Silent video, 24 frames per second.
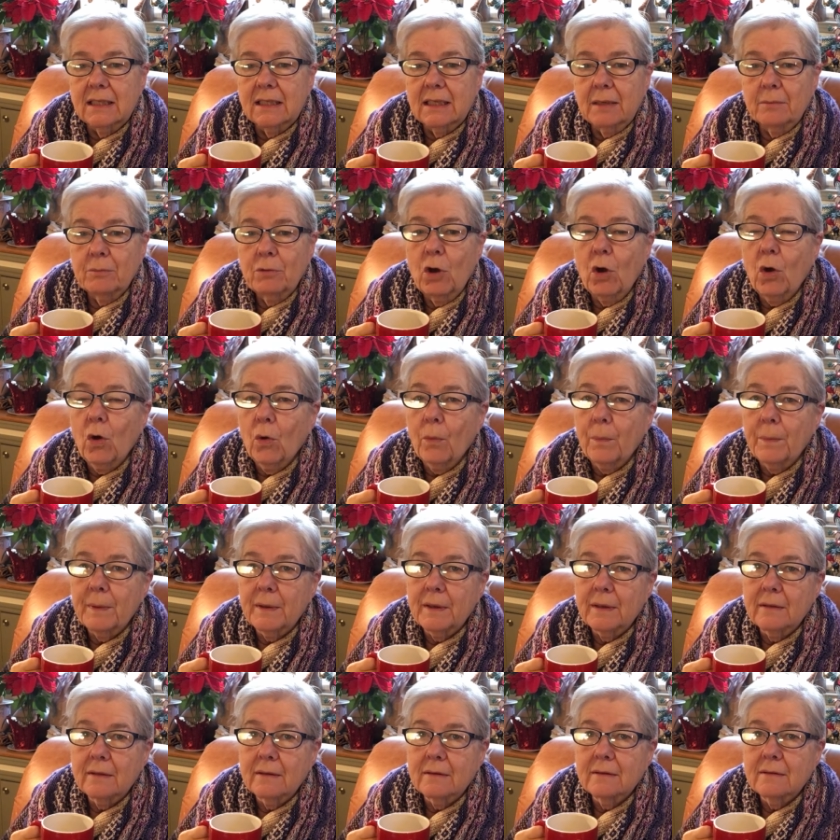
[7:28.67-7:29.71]
I'm
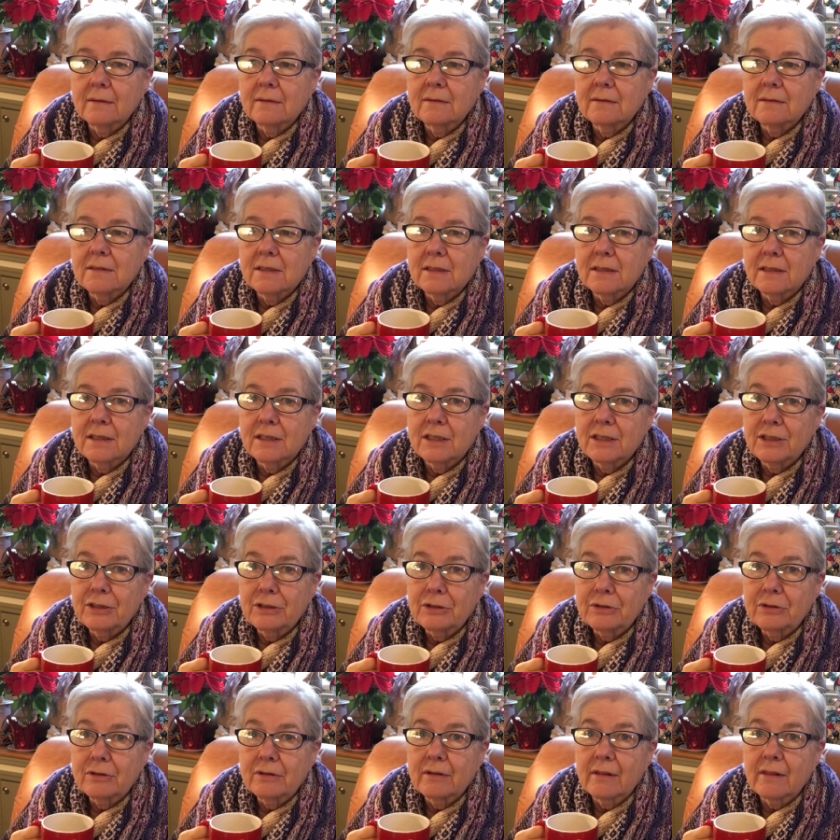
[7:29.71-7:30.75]
hoping to
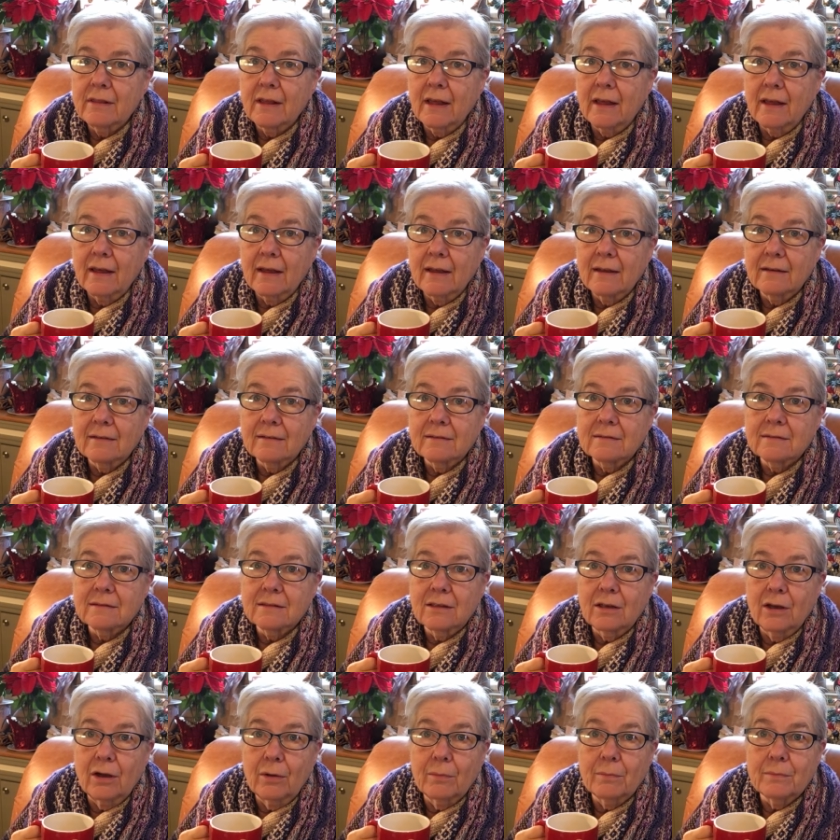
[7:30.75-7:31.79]
hear that
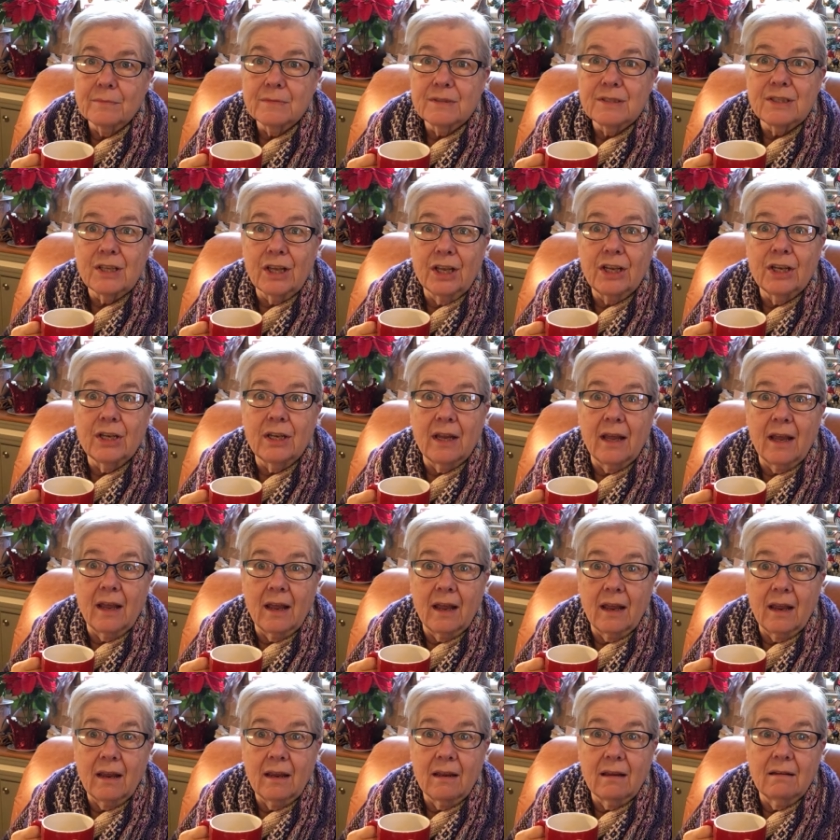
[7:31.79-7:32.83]
come
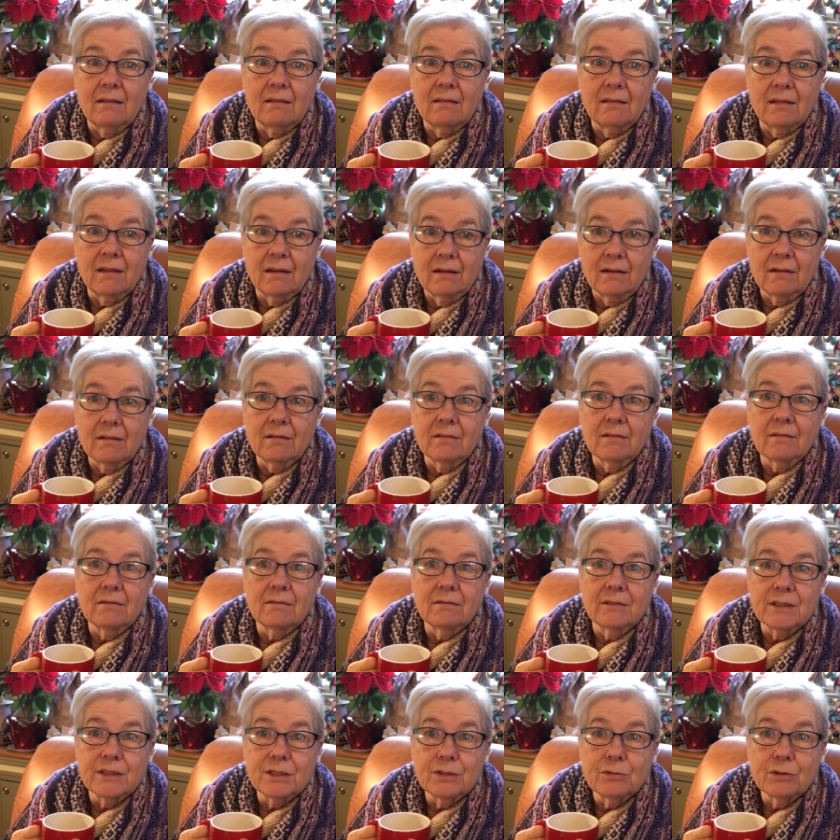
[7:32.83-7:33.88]
Sunday their
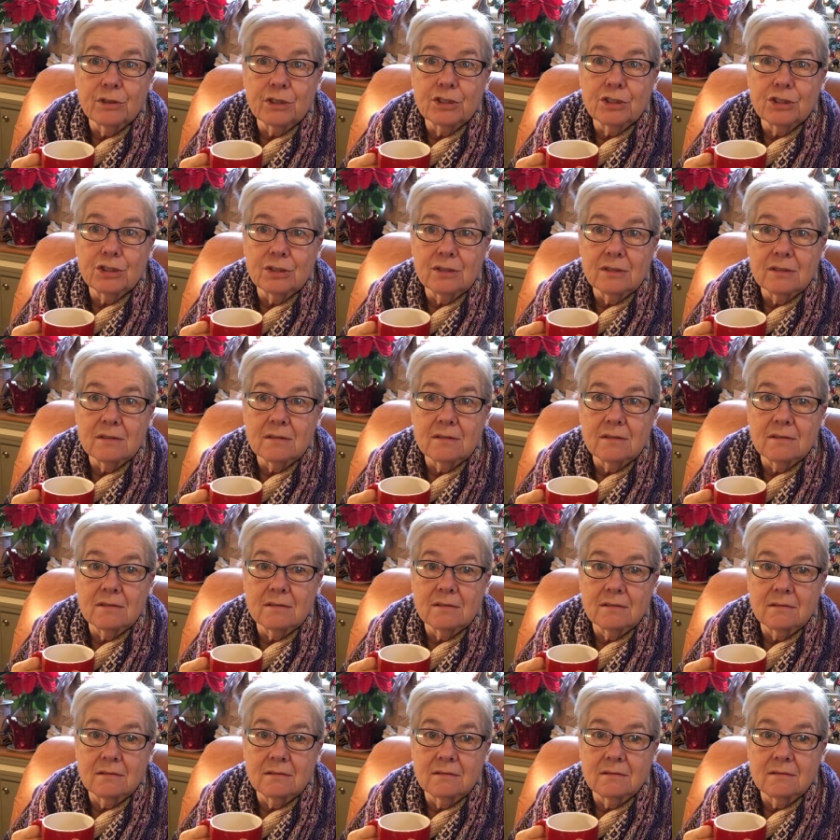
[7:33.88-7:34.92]
restrictions,
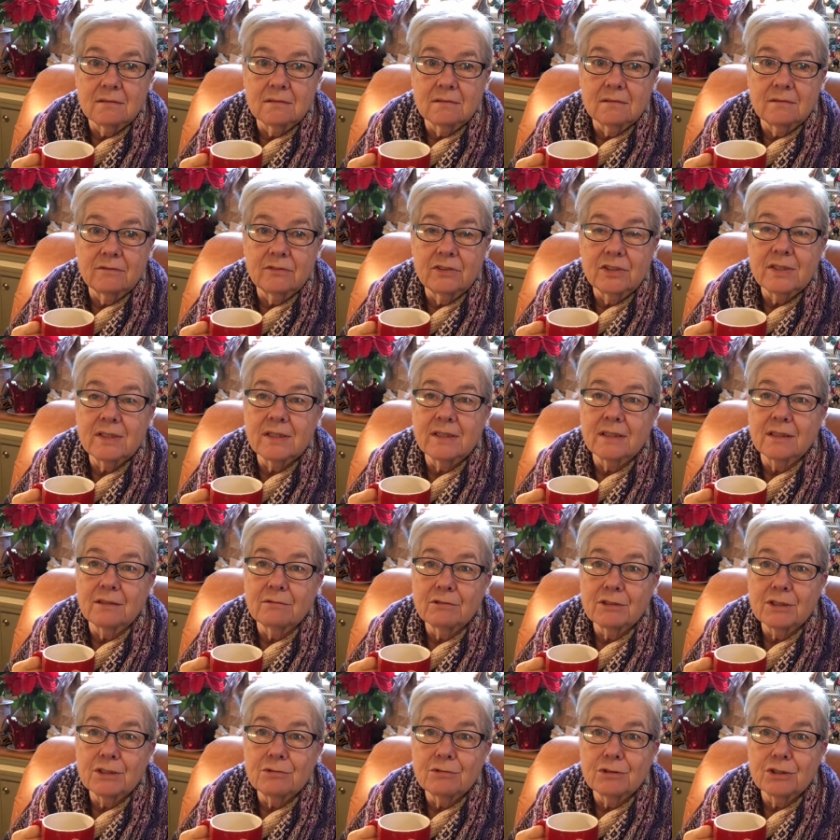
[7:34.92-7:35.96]
visiting
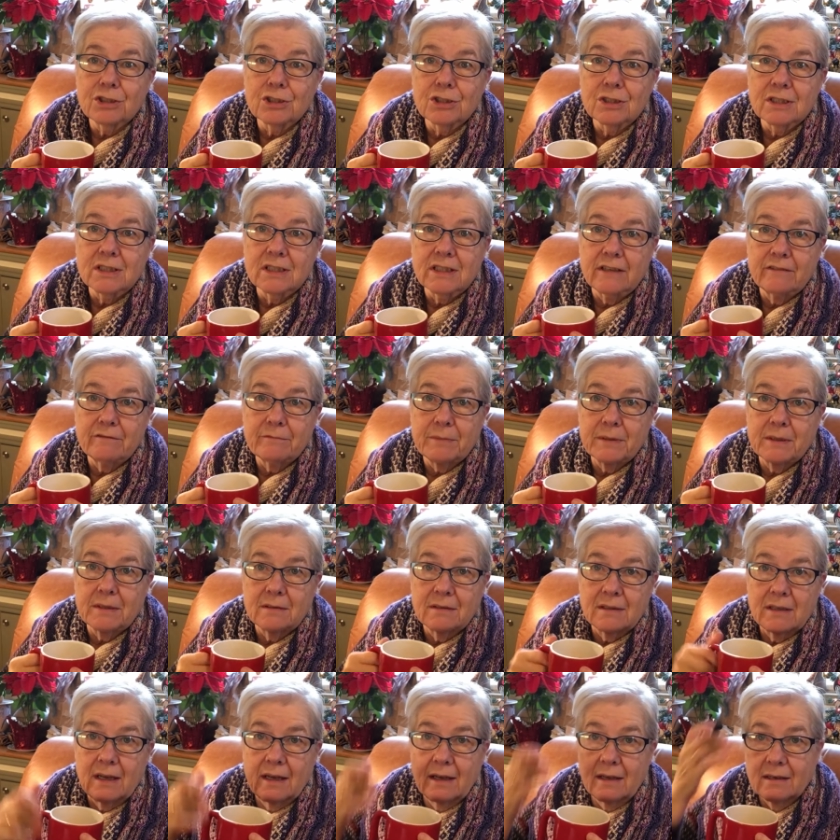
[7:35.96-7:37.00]
restrictions, have been
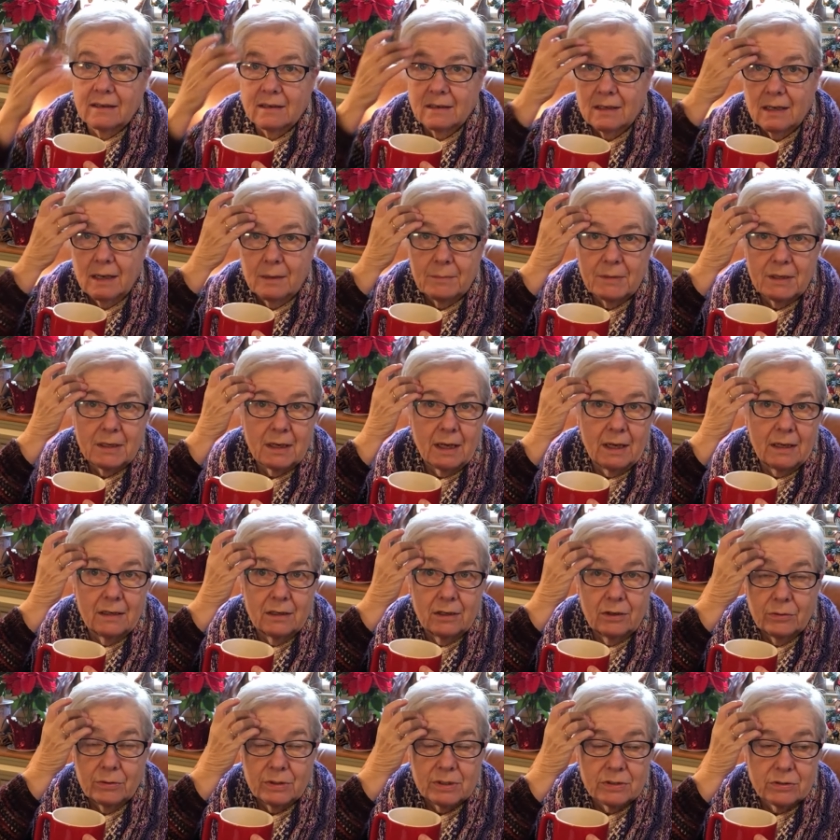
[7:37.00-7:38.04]
added. I mean, I
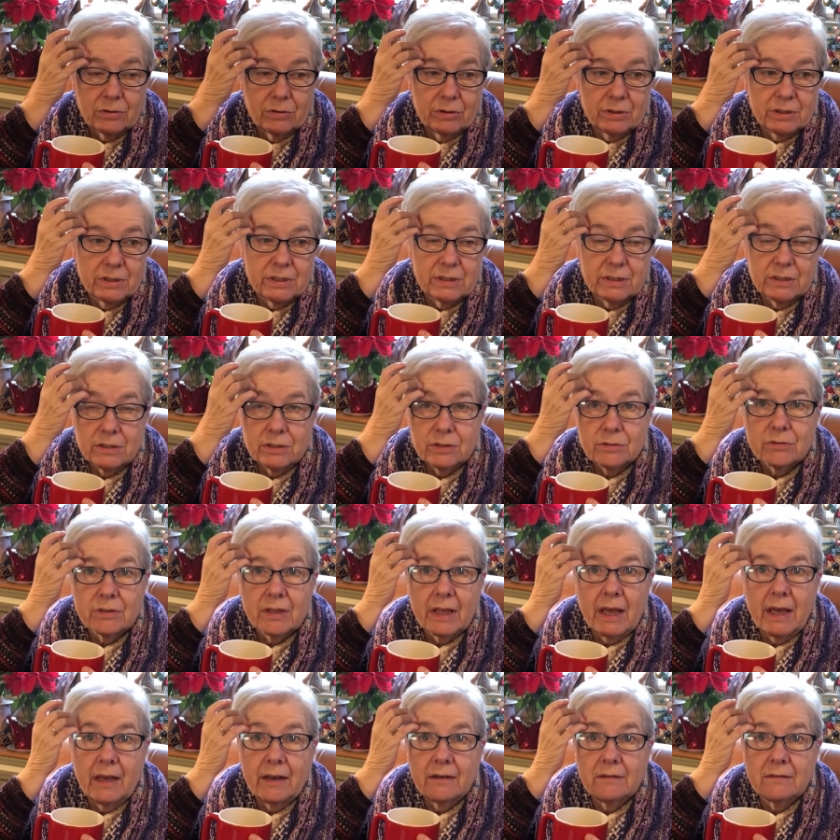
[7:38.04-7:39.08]
know it's hard to do
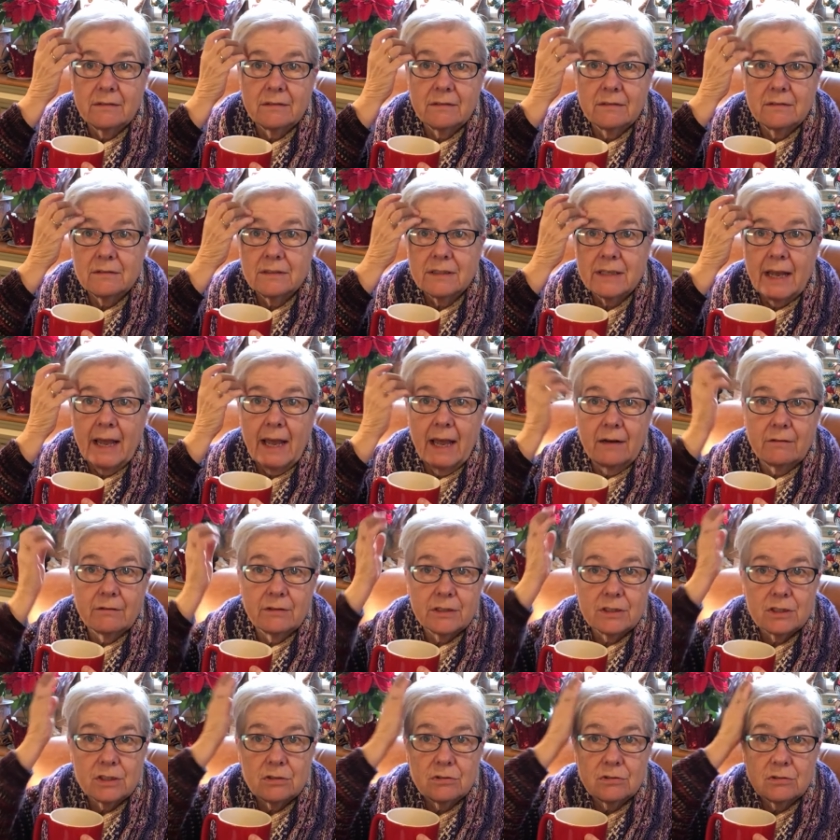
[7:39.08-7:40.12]
that, to add
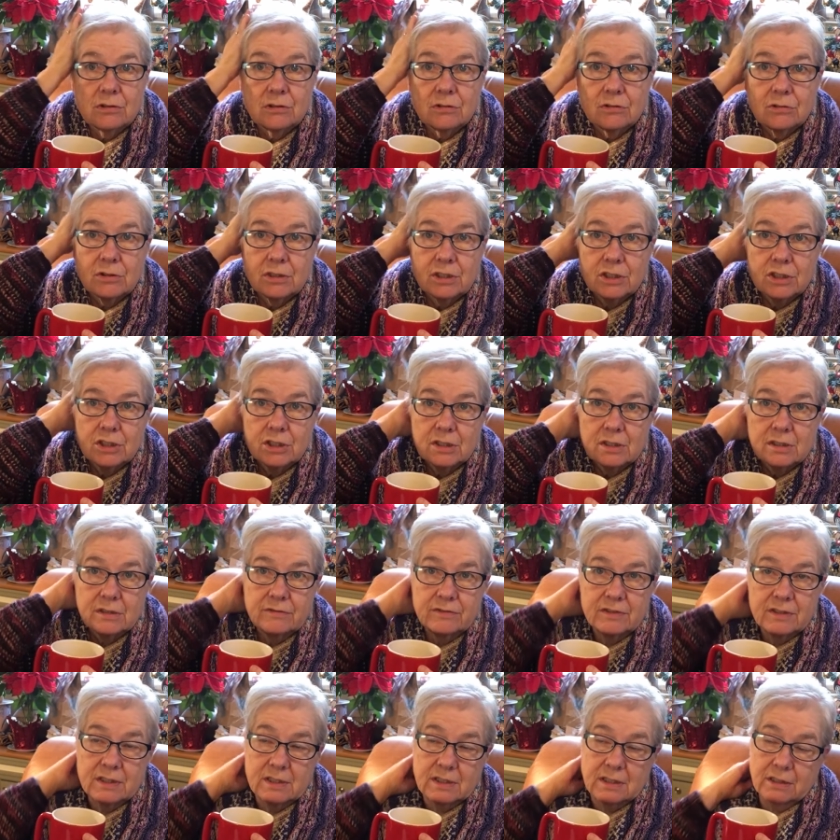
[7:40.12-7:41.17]
restrictions,
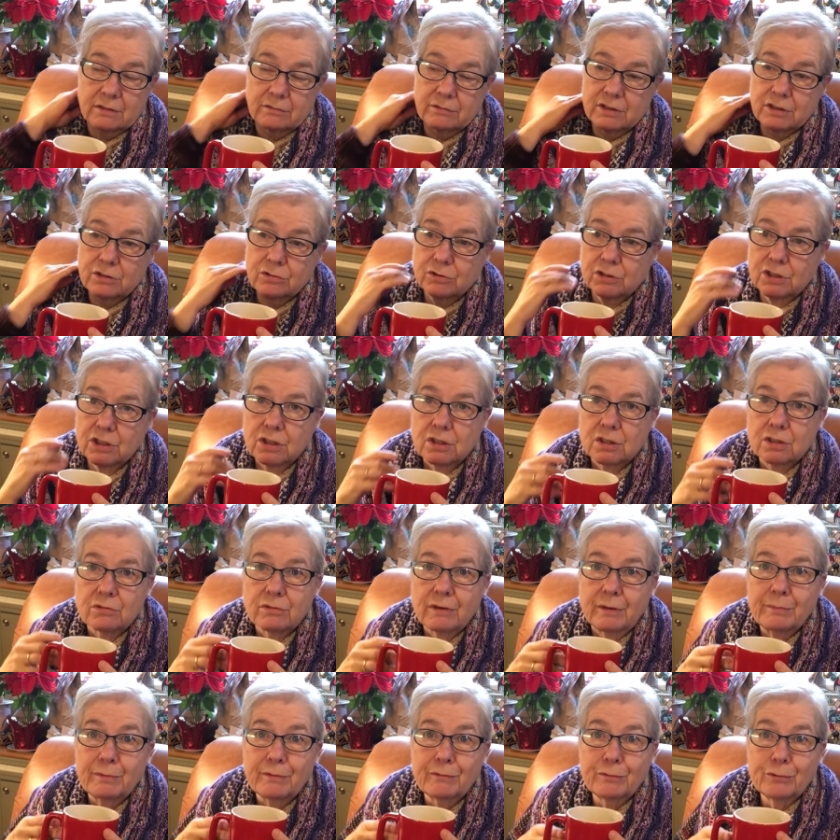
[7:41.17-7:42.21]
visiting restrictions
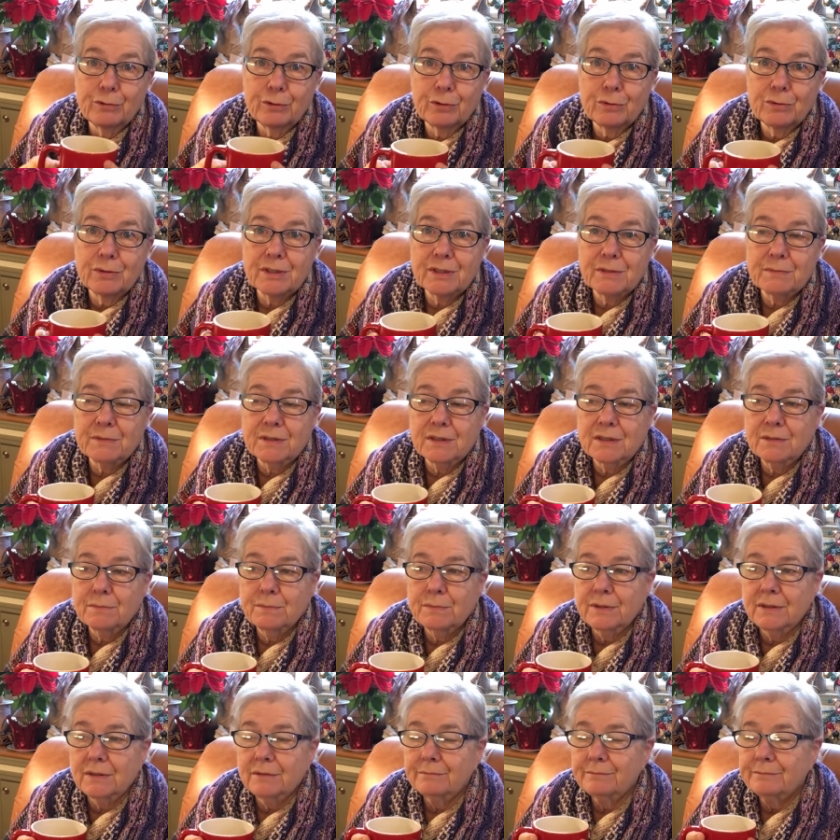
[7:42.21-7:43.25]
right before Christmas,
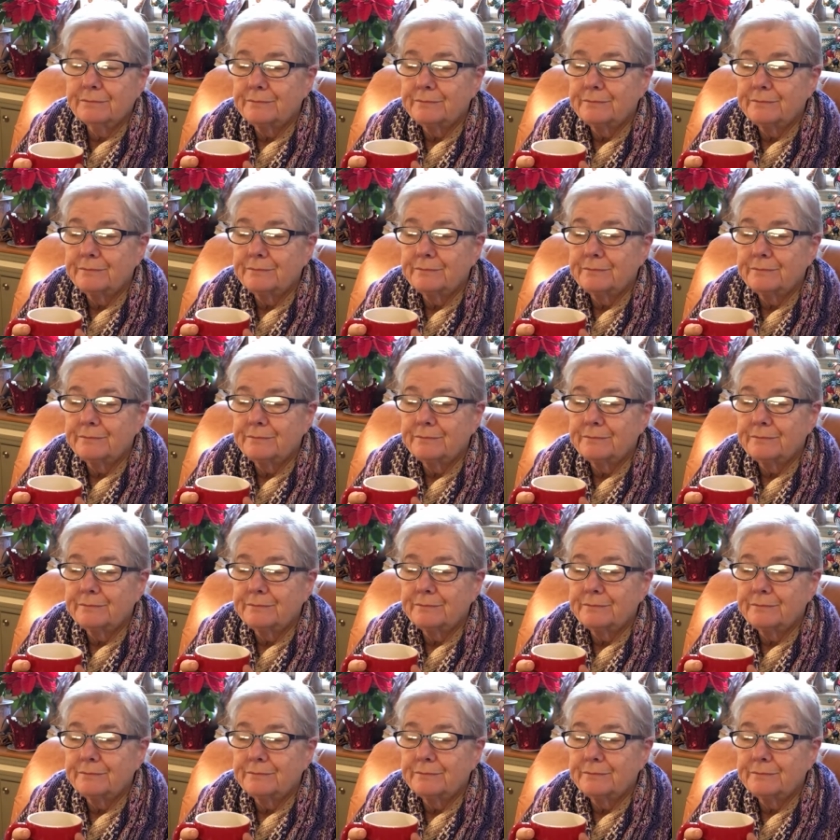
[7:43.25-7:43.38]
but